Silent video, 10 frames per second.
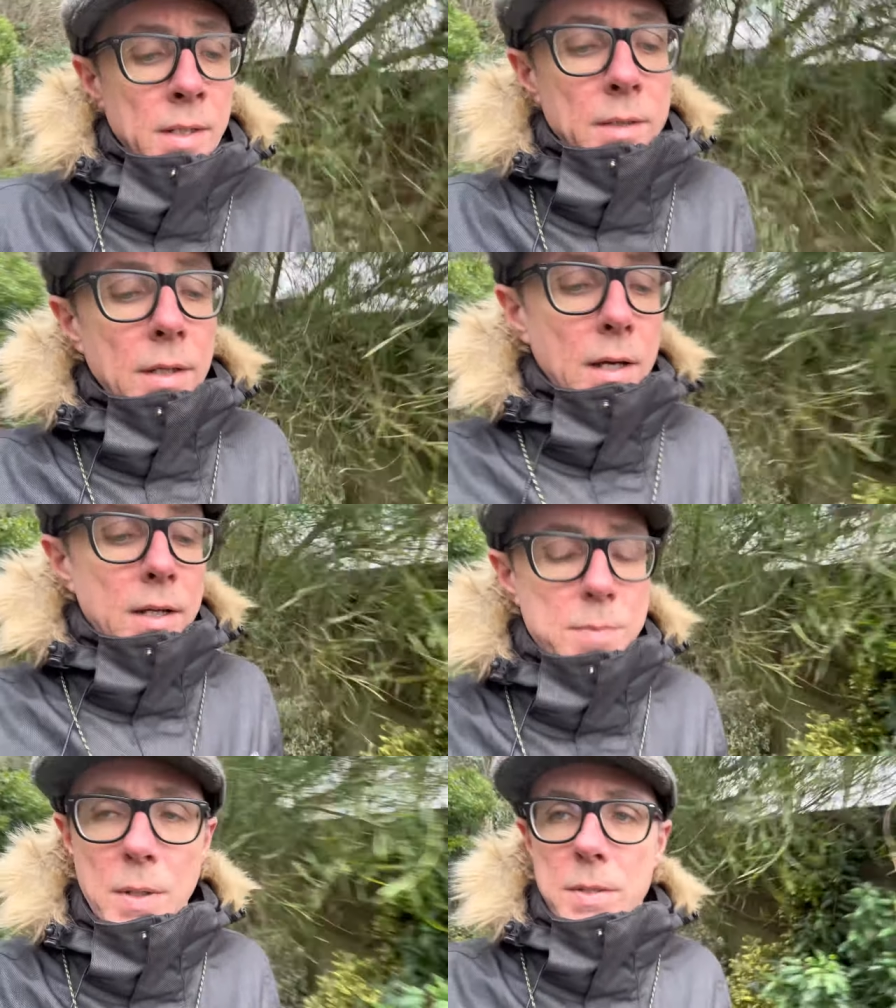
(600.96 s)
uh,
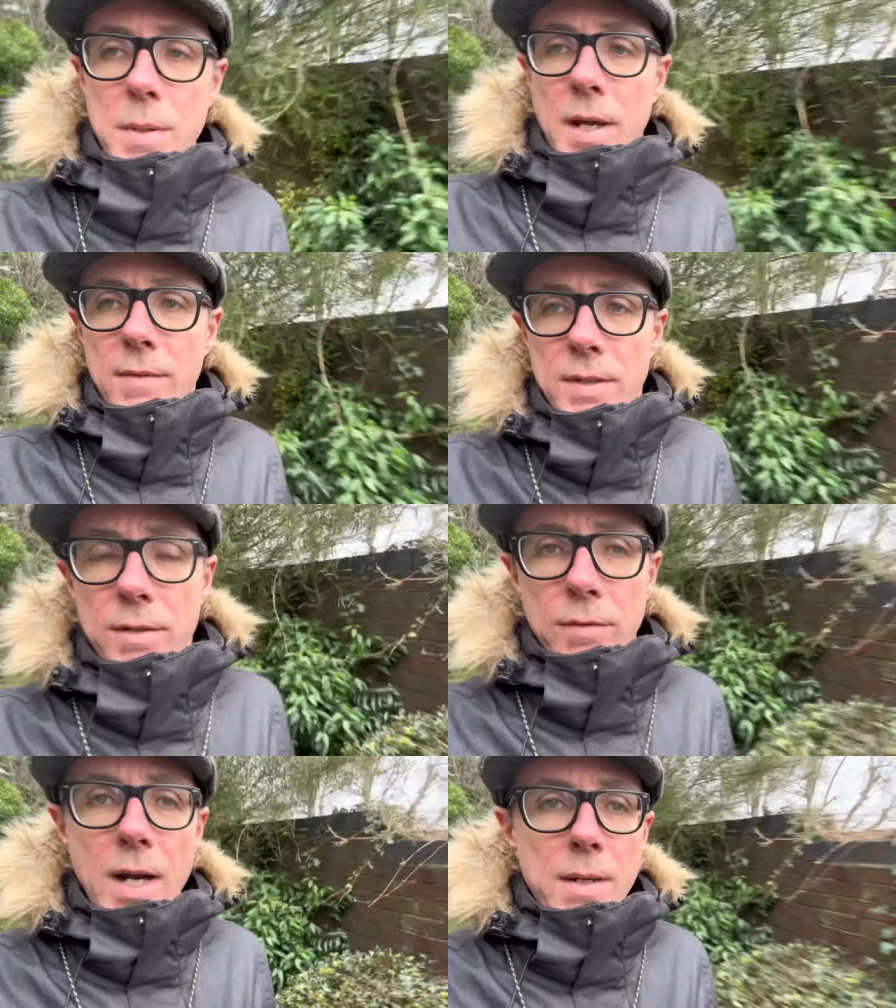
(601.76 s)
to be honest with you, I haven't done
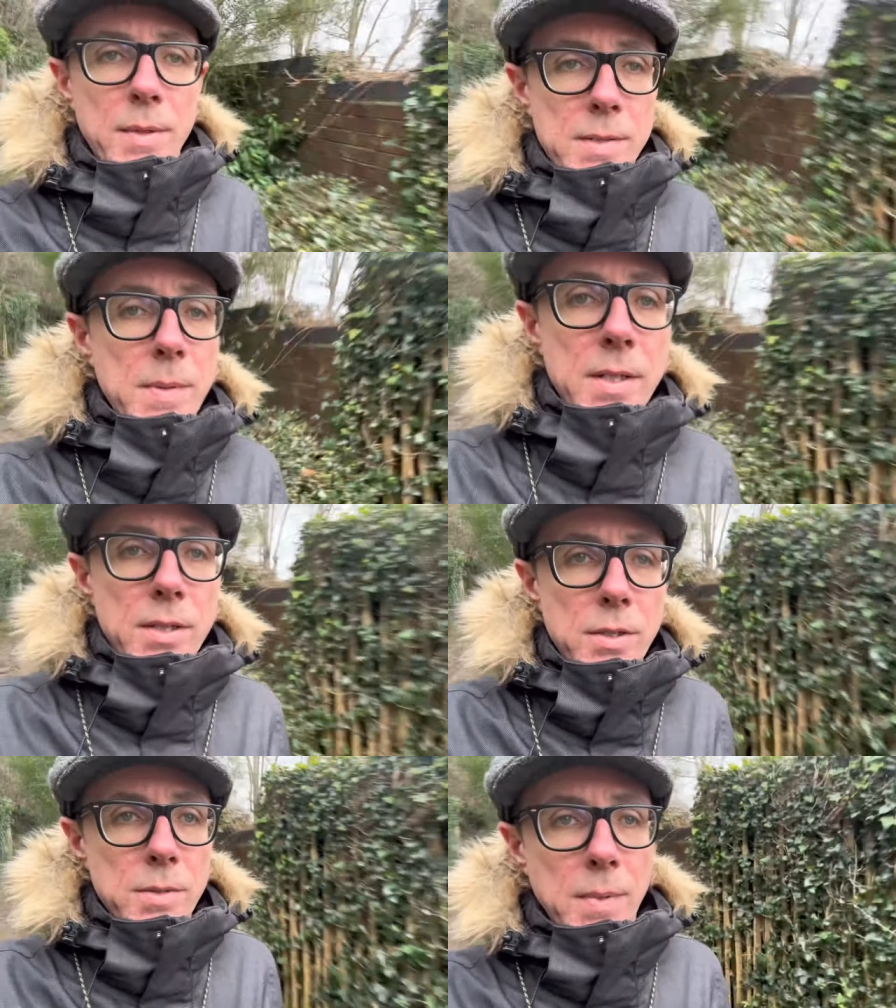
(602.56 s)
a rally where there's been a
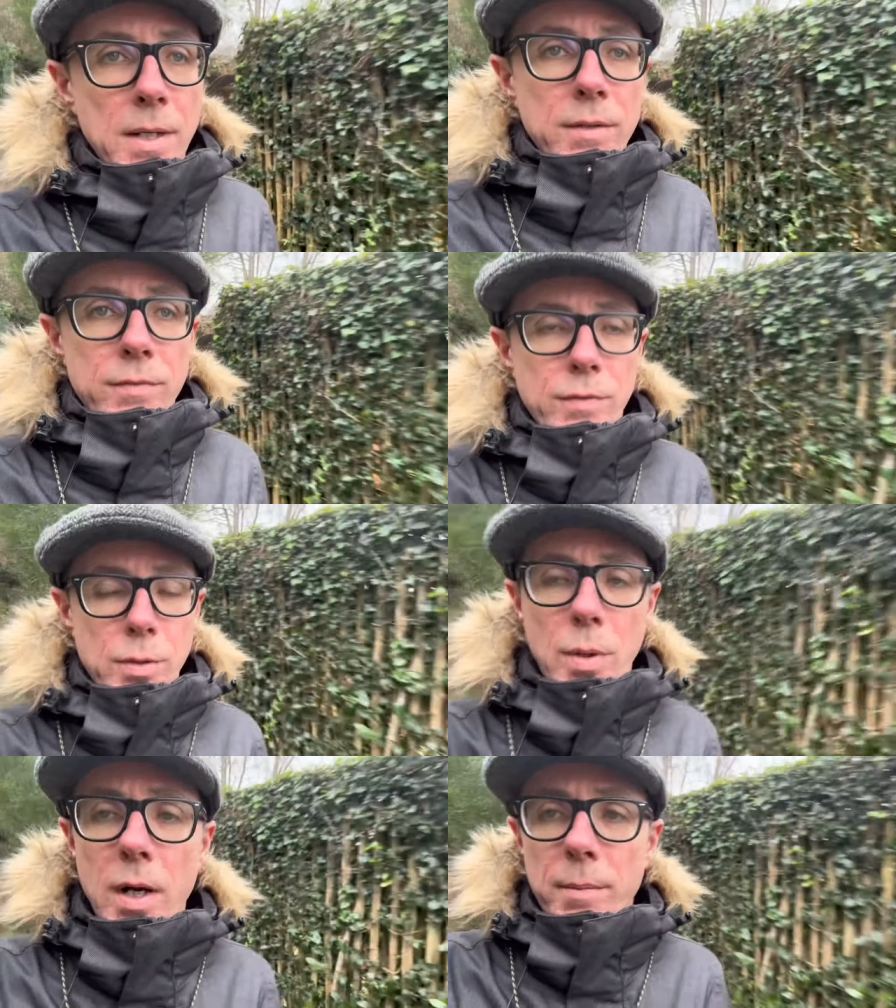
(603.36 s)
huge amount of
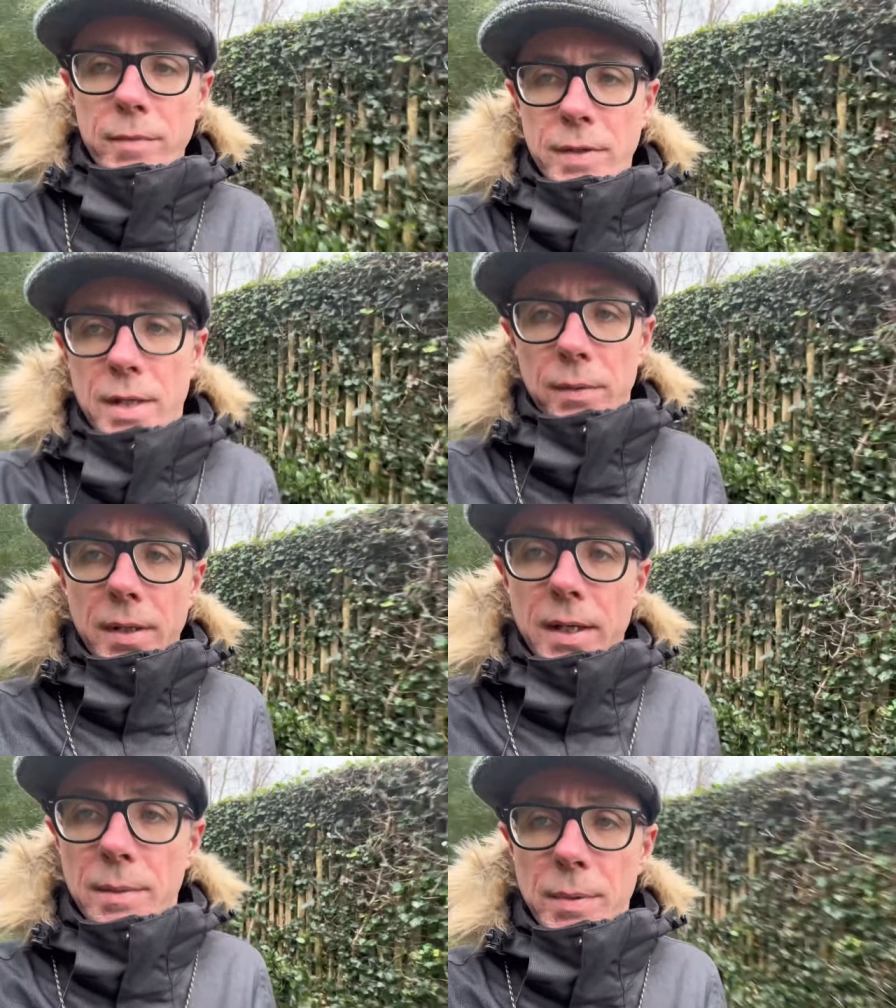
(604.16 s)
requirement for getting on the
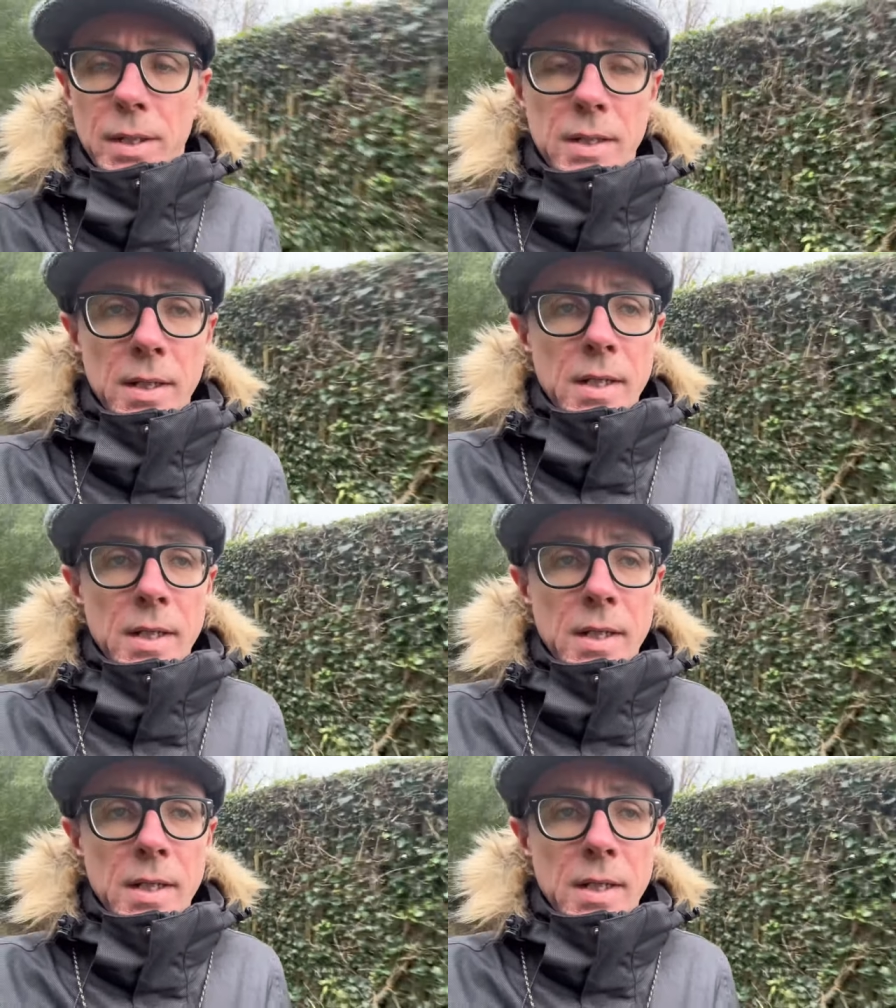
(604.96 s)
handbrake.